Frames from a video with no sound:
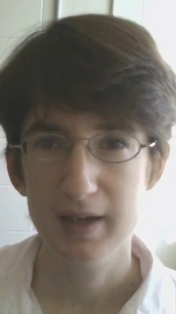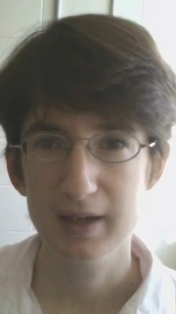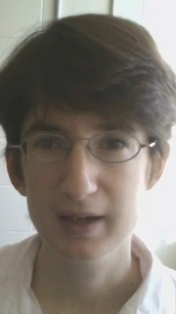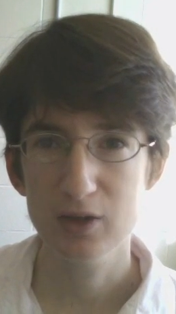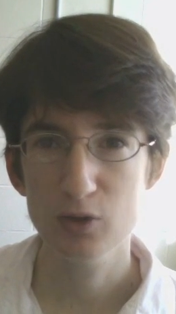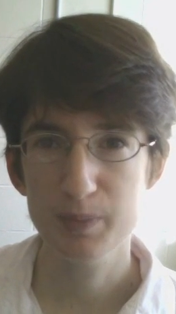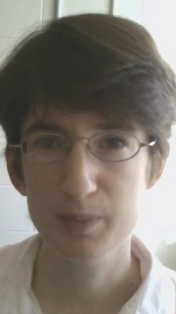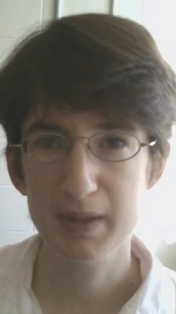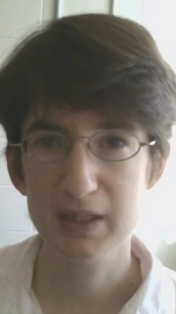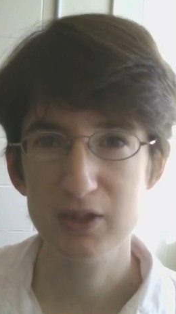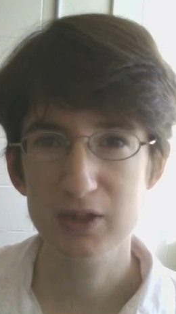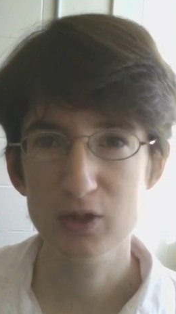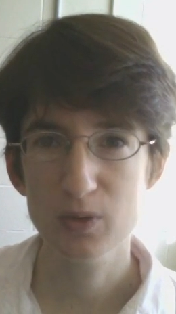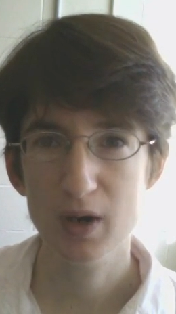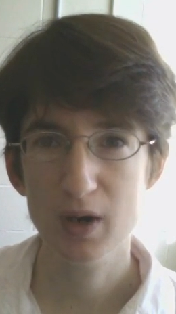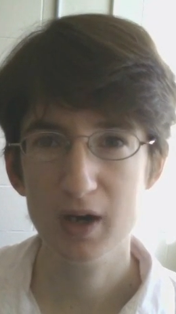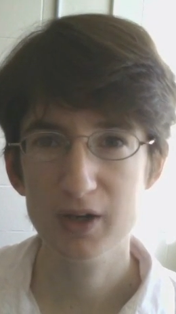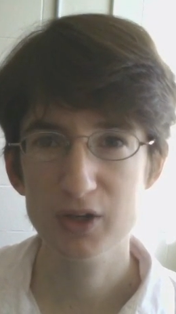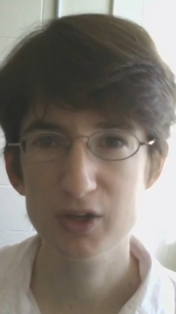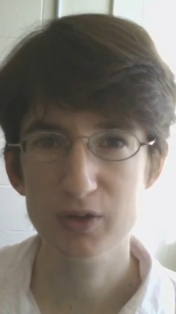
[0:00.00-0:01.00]
It would be too
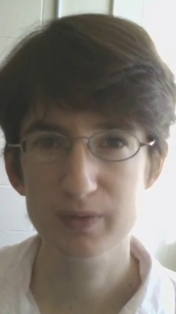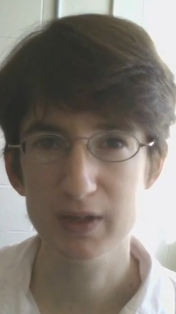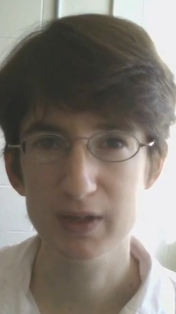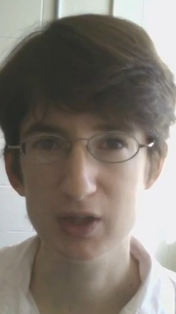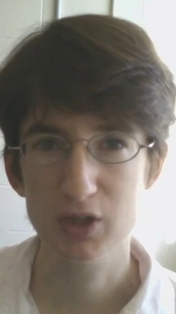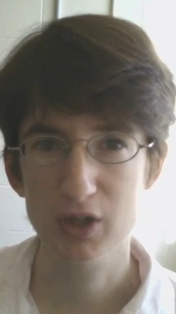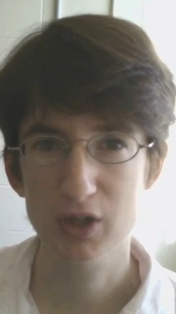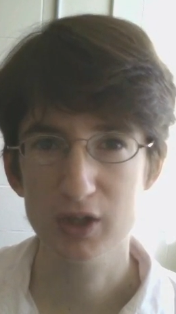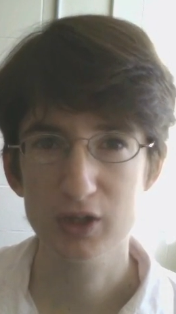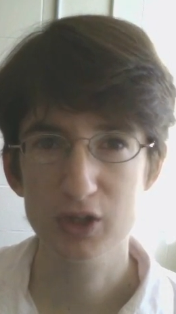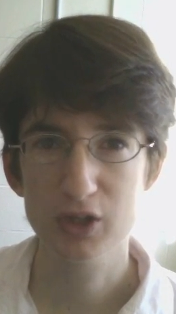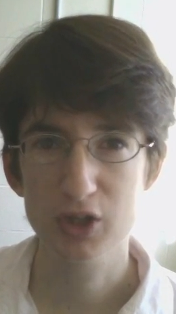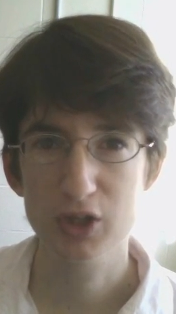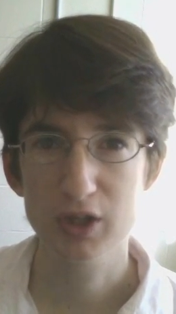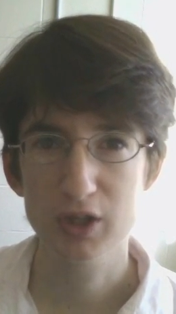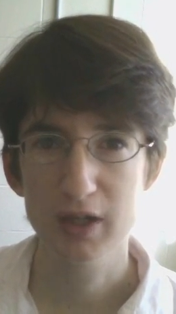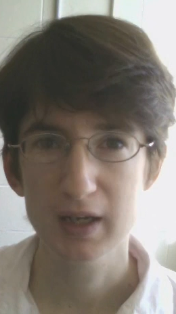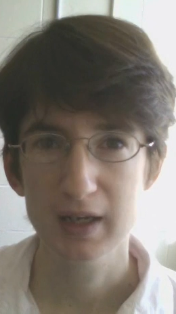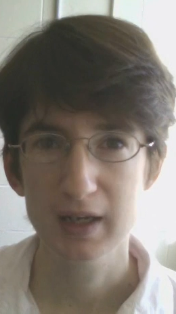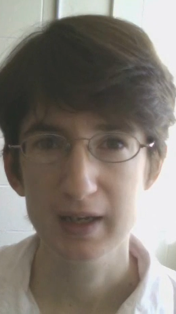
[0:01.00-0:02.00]
hard to
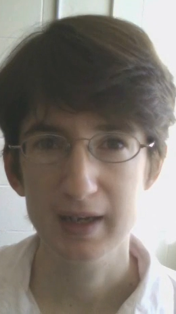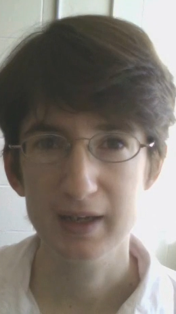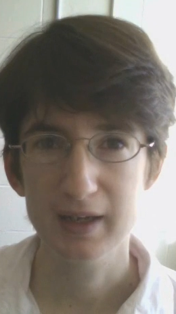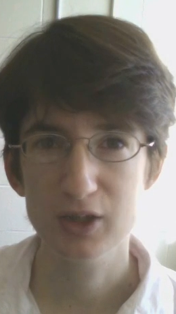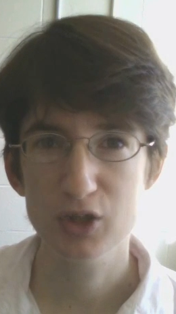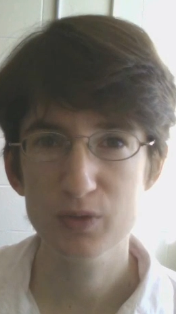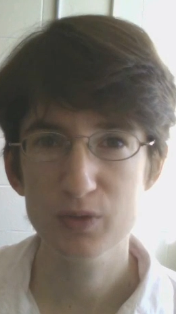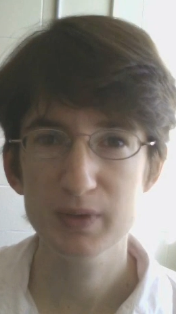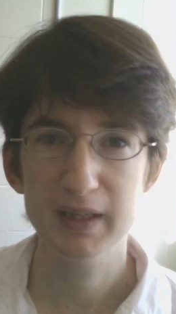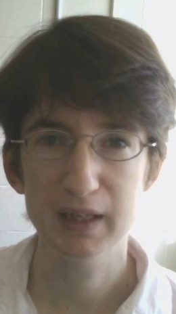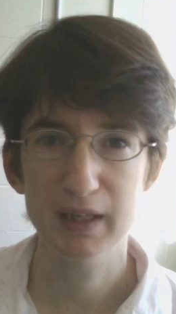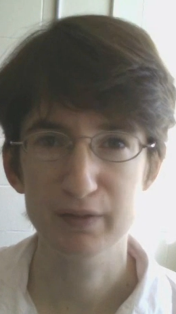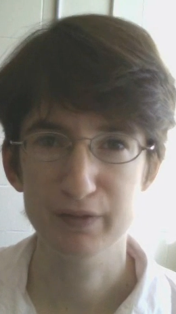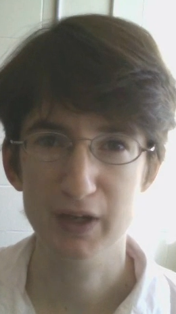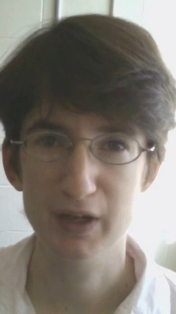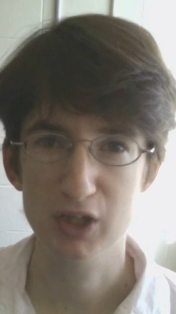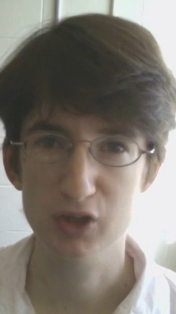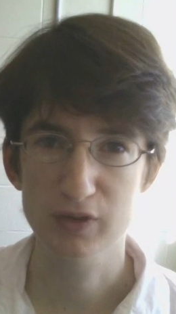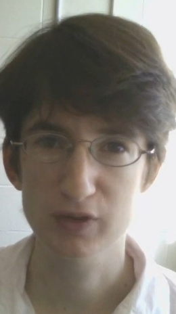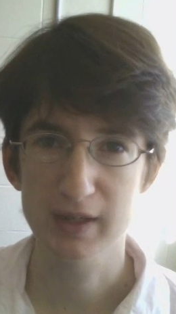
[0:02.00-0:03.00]
research, and she would get
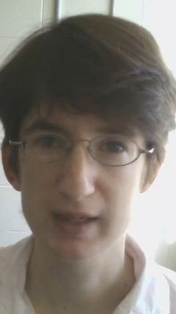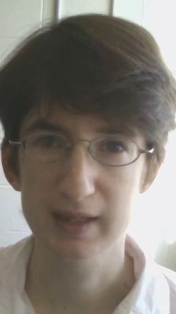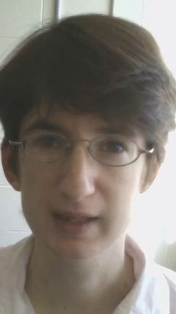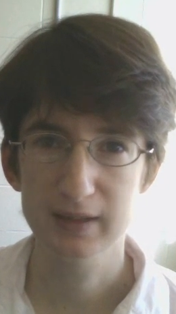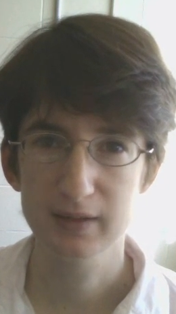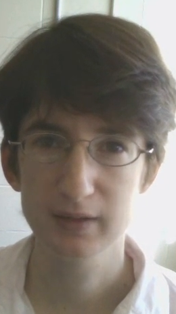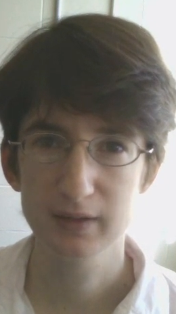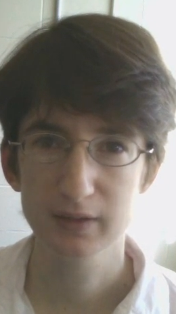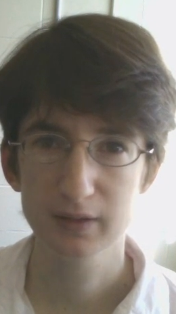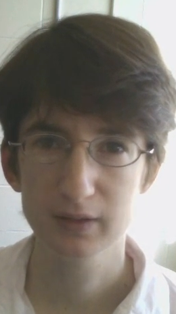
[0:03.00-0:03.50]
frustrated.